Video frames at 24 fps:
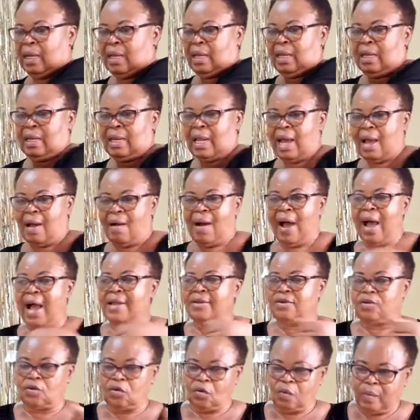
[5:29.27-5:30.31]
Now, how
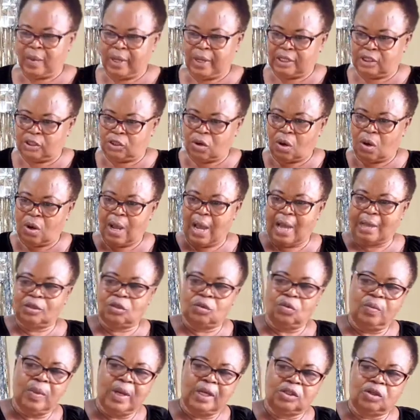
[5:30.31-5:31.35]
to
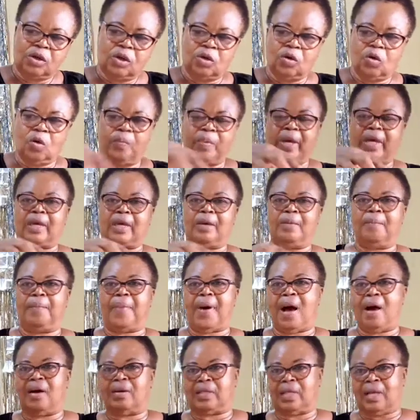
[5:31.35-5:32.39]
measure your baking
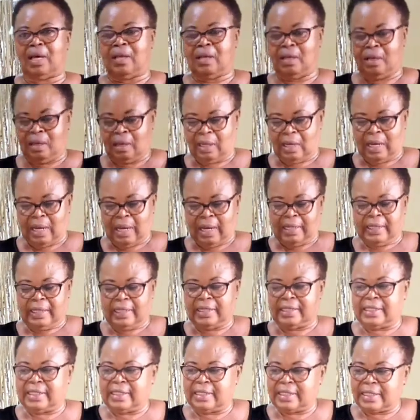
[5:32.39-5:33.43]
powder?
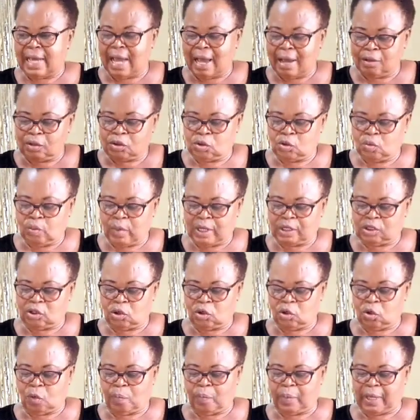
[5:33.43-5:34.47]
This is how to measure
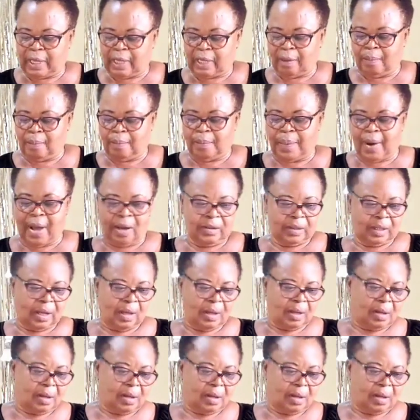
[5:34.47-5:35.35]
your baking powder.